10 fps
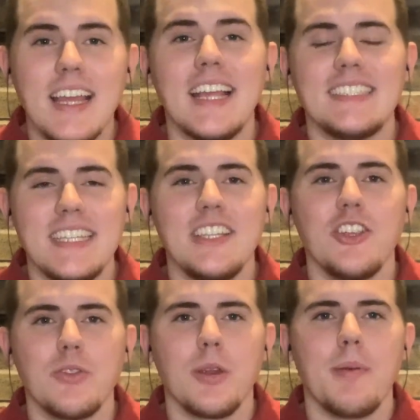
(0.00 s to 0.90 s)
a
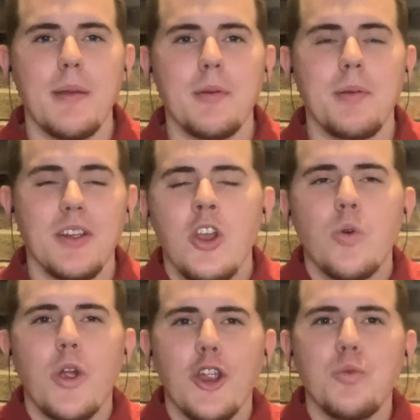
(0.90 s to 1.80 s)
10-year repayment period
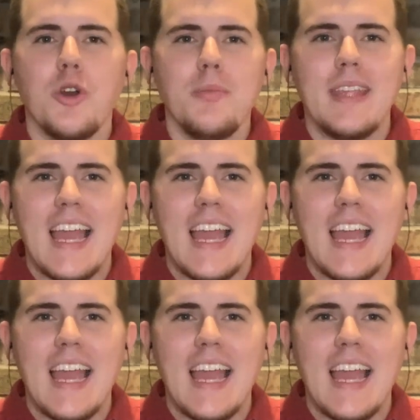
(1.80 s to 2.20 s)
where it would be